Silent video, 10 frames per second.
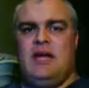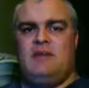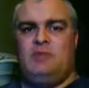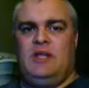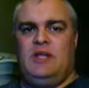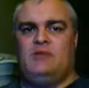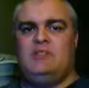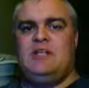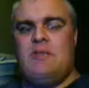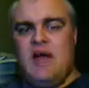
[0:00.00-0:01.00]
I ever played
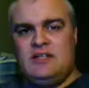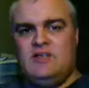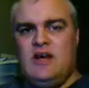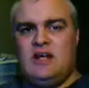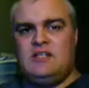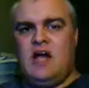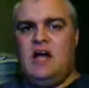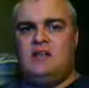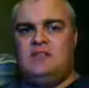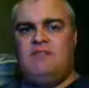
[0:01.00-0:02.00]
was a Magnavox
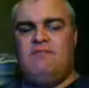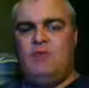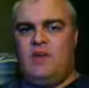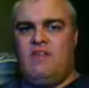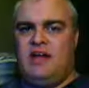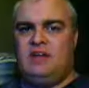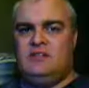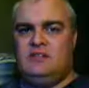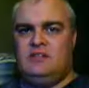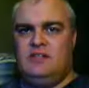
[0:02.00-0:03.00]
Odyssey
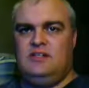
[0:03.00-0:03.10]
4000.